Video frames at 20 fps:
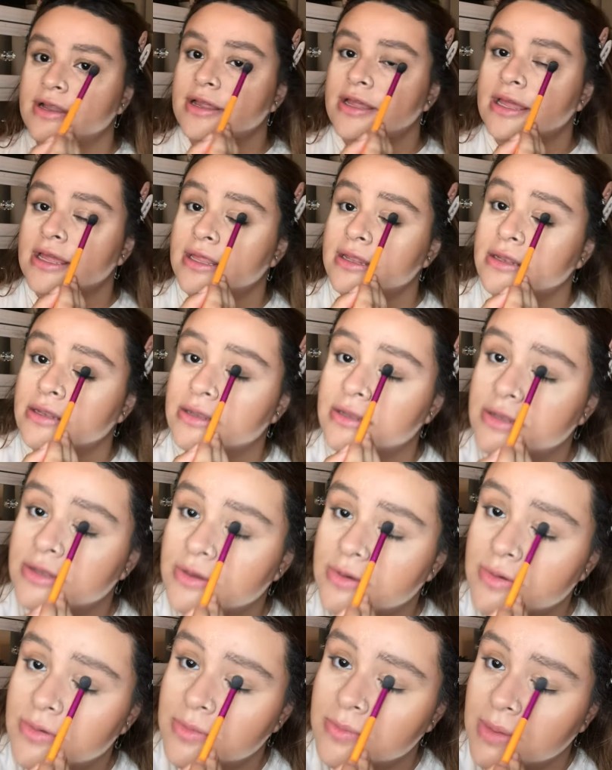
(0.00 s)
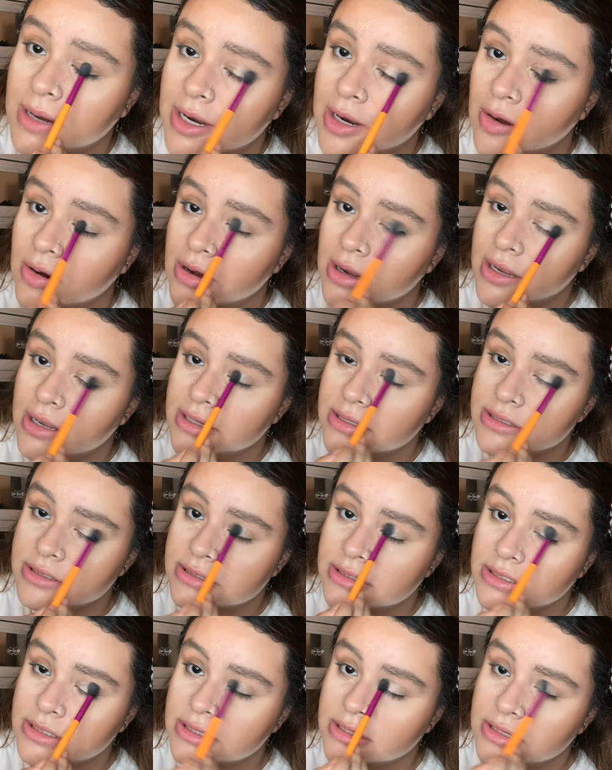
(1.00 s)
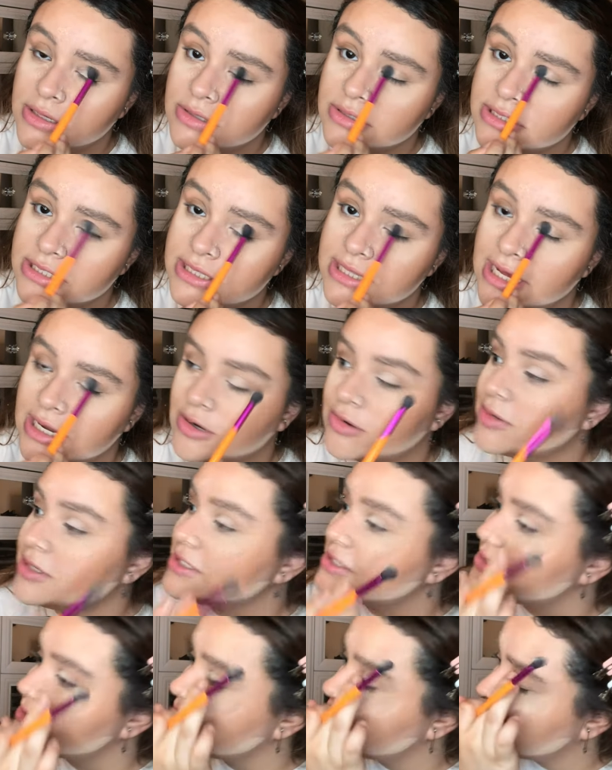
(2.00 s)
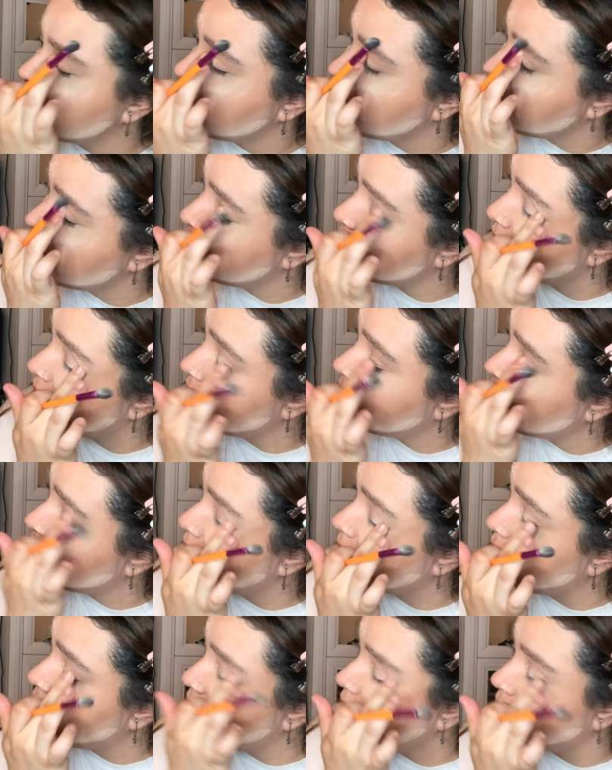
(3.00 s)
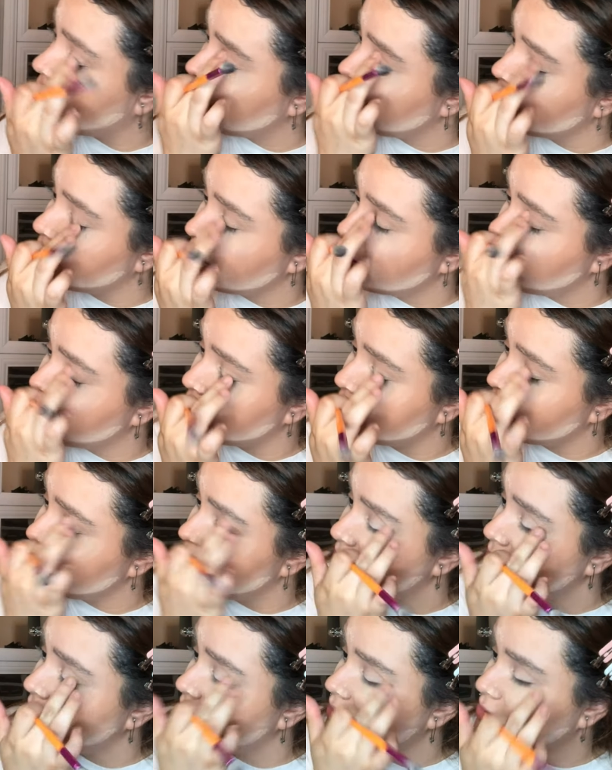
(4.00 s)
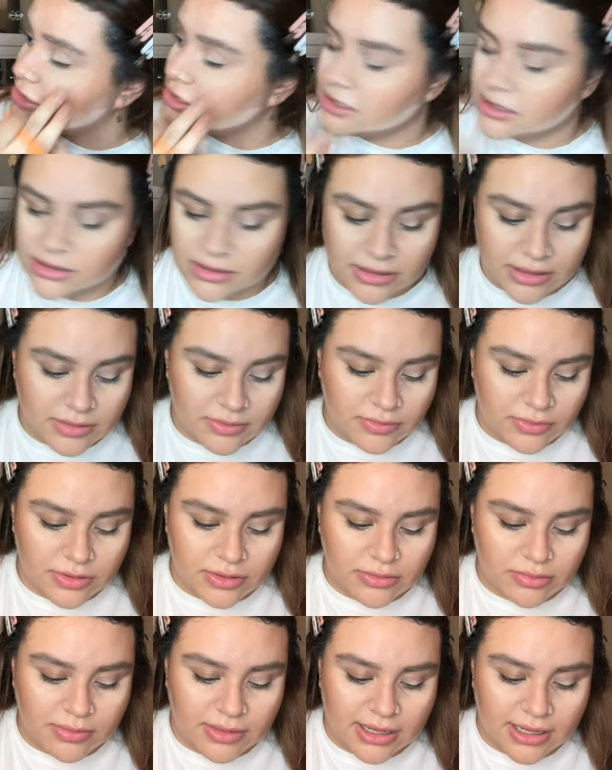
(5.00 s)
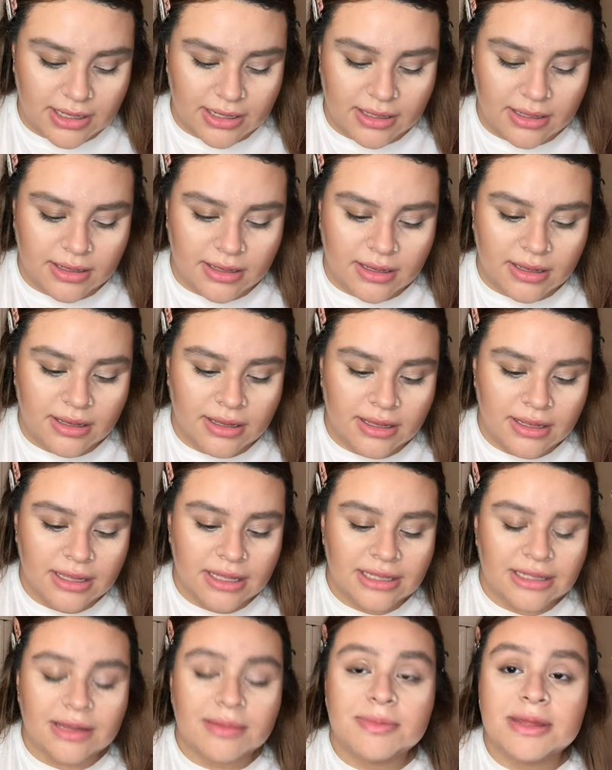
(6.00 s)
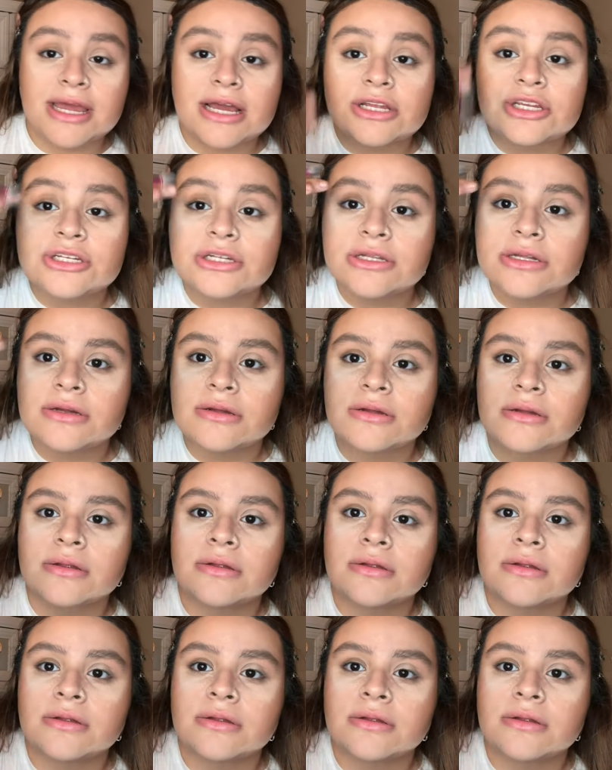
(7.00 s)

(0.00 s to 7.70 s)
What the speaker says: into my eyes. Y'all see that crease? I'm gonna blend it actually in with my, let me actually,